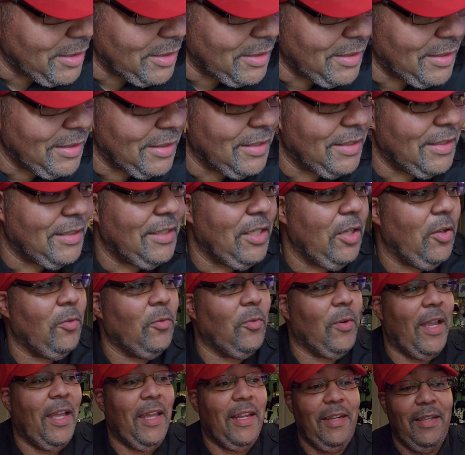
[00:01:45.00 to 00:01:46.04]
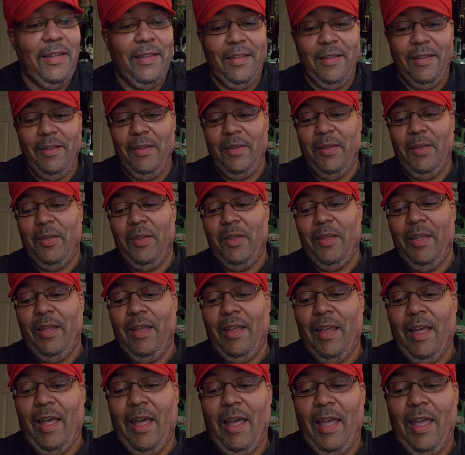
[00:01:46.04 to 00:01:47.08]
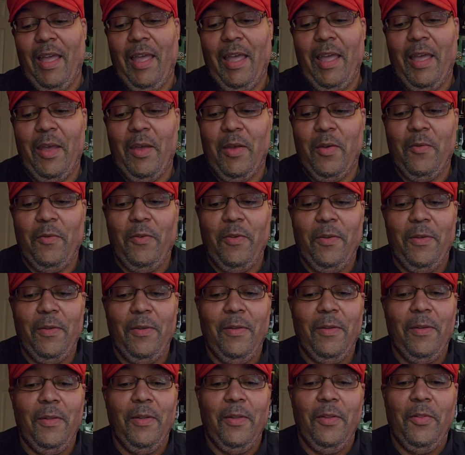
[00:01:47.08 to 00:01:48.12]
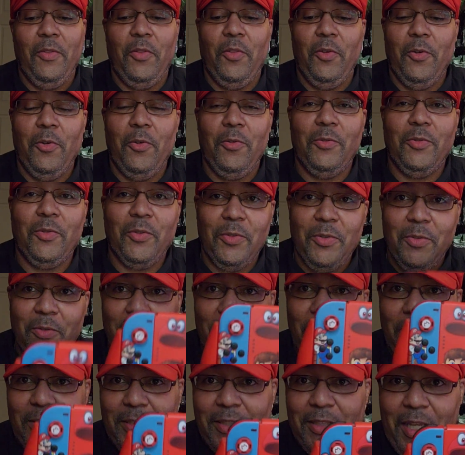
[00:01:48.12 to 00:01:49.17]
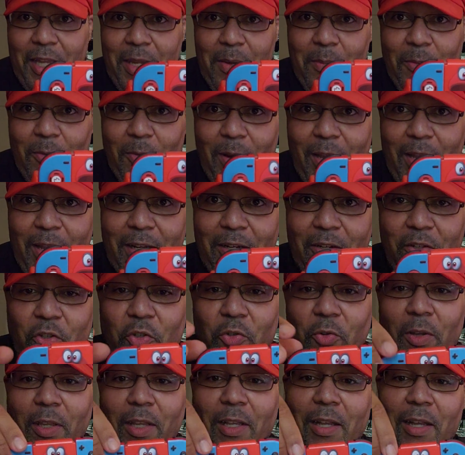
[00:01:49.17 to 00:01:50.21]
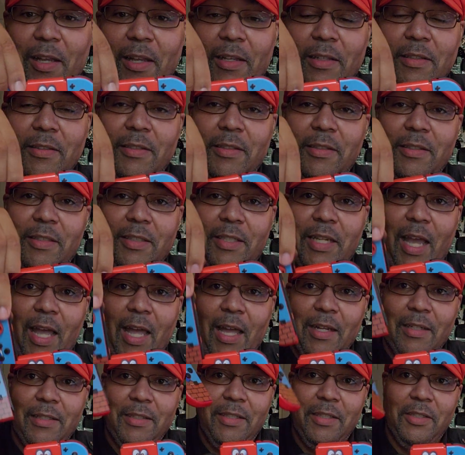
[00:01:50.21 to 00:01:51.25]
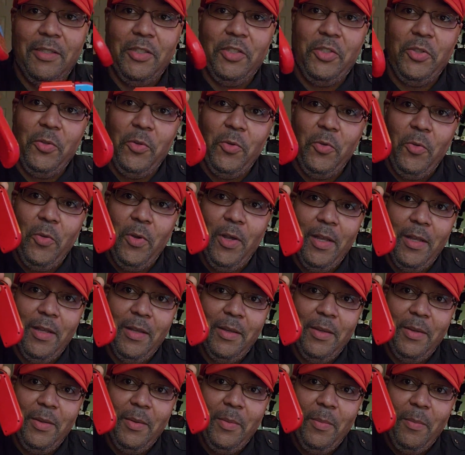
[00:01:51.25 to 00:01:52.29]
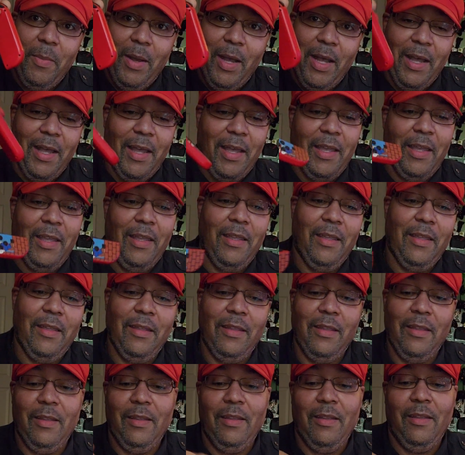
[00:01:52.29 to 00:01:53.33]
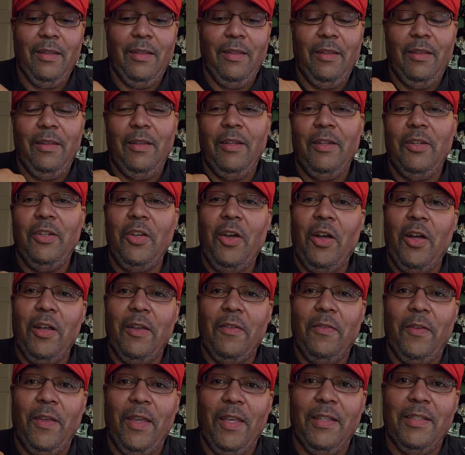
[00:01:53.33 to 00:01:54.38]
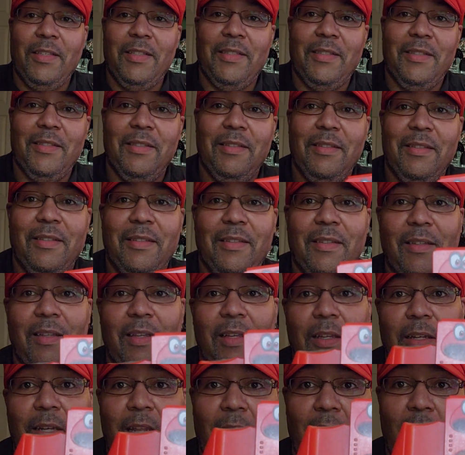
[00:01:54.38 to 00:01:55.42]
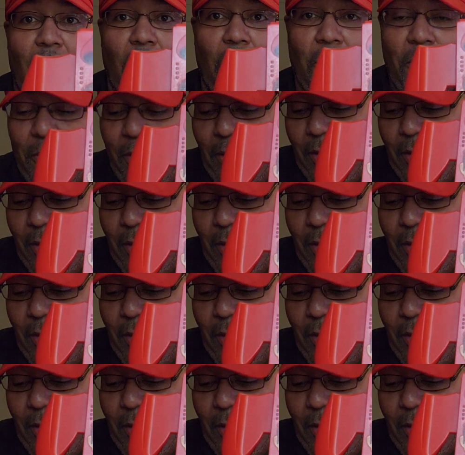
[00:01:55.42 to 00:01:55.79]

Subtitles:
is still red, I have those same red Joy-Cons docked to my dog face. Now on